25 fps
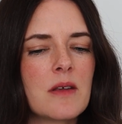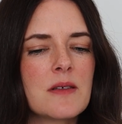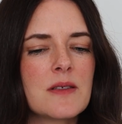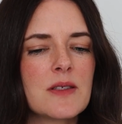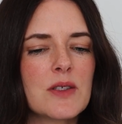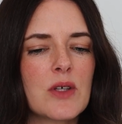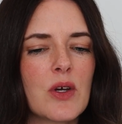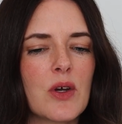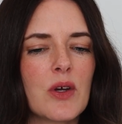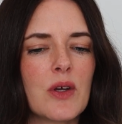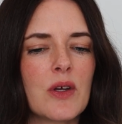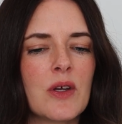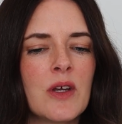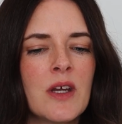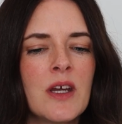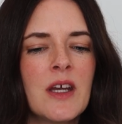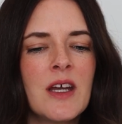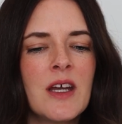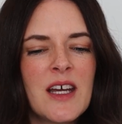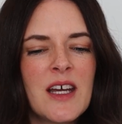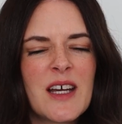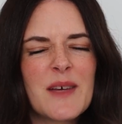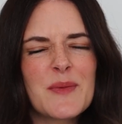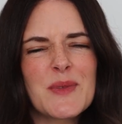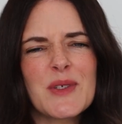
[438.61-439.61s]
So
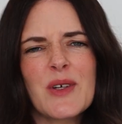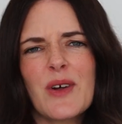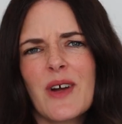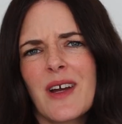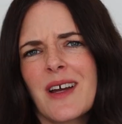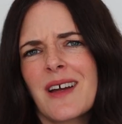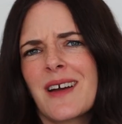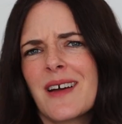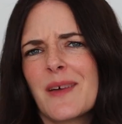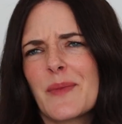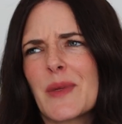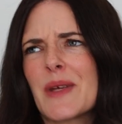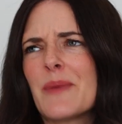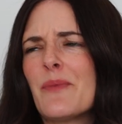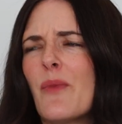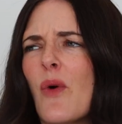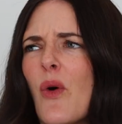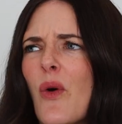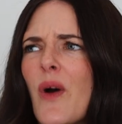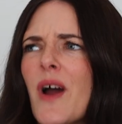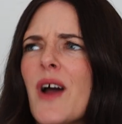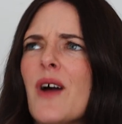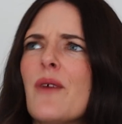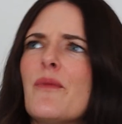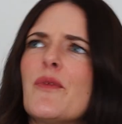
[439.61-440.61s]
sorry I can't be
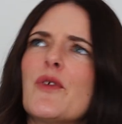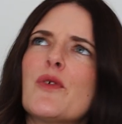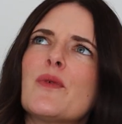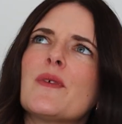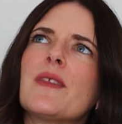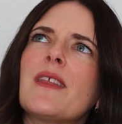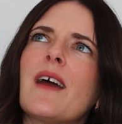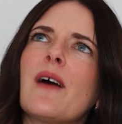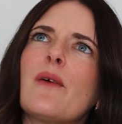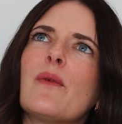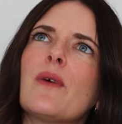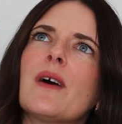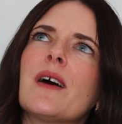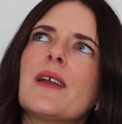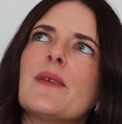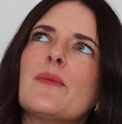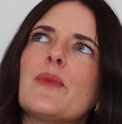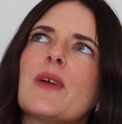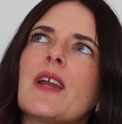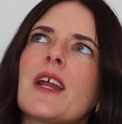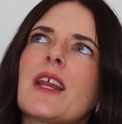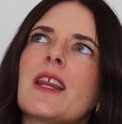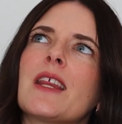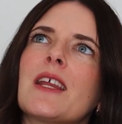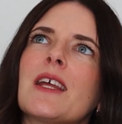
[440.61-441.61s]
more helpful with that one,
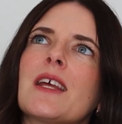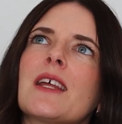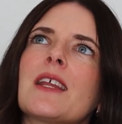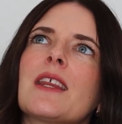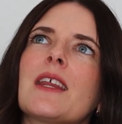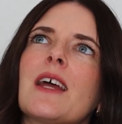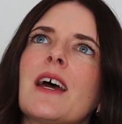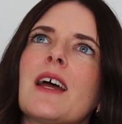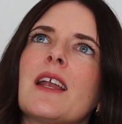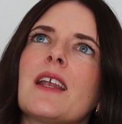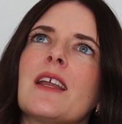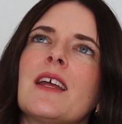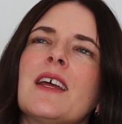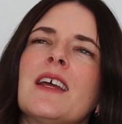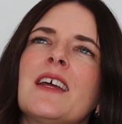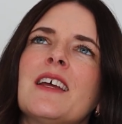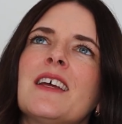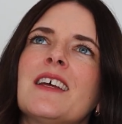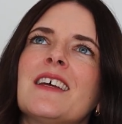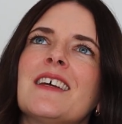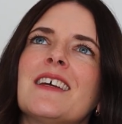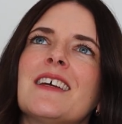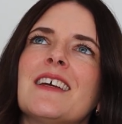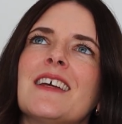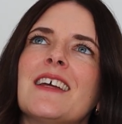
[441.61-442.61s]
but I think that
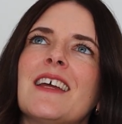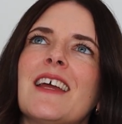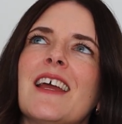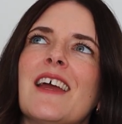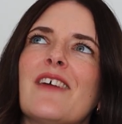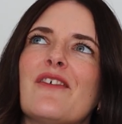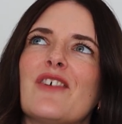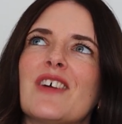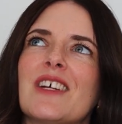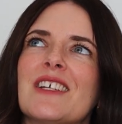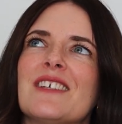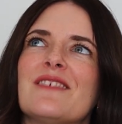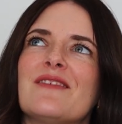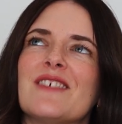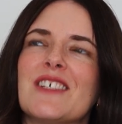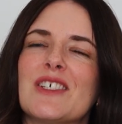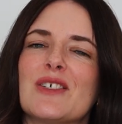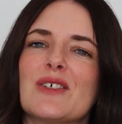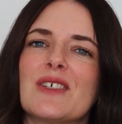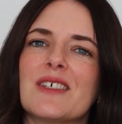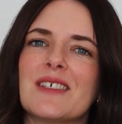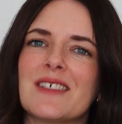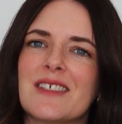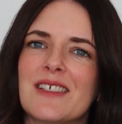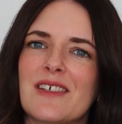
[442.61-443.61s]
every
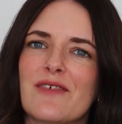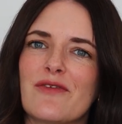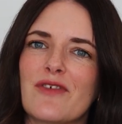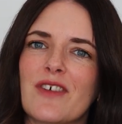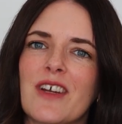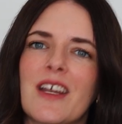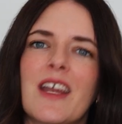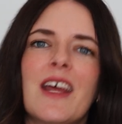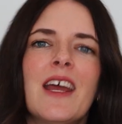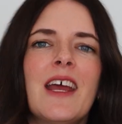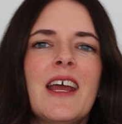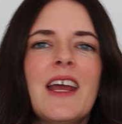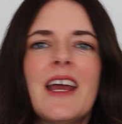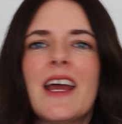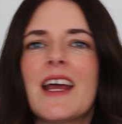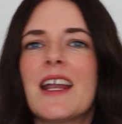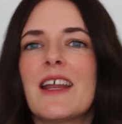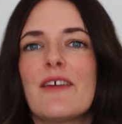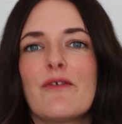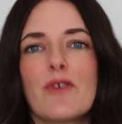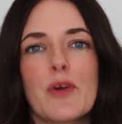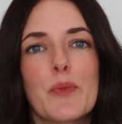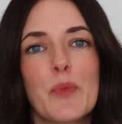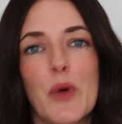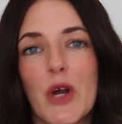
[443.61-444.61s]
individual is different and
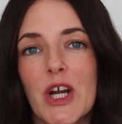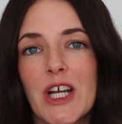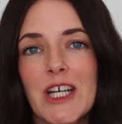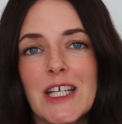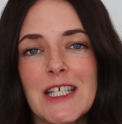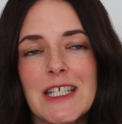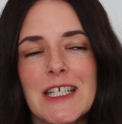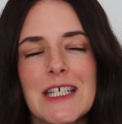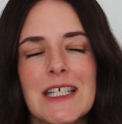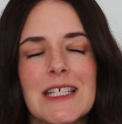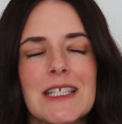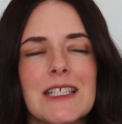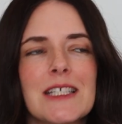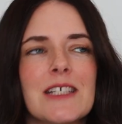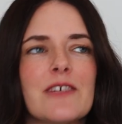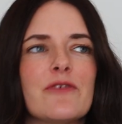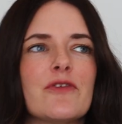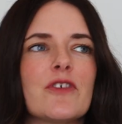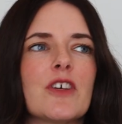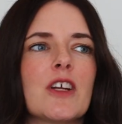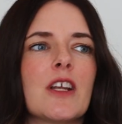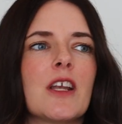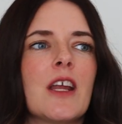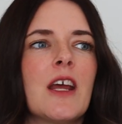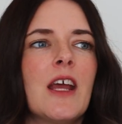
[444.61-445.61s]
every pregnancy is
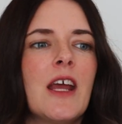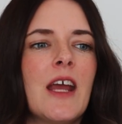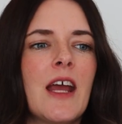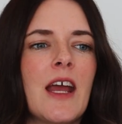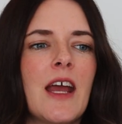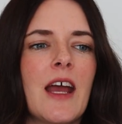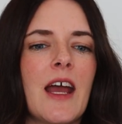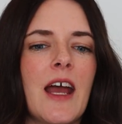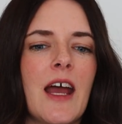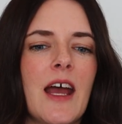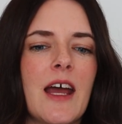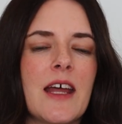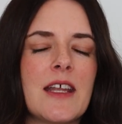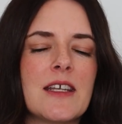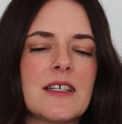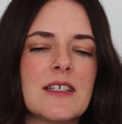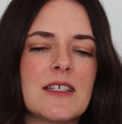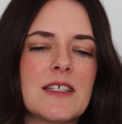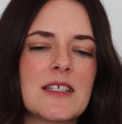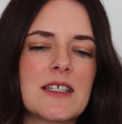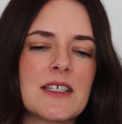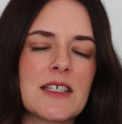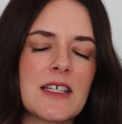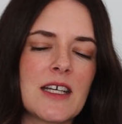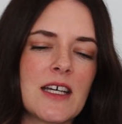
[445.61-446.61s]
different, and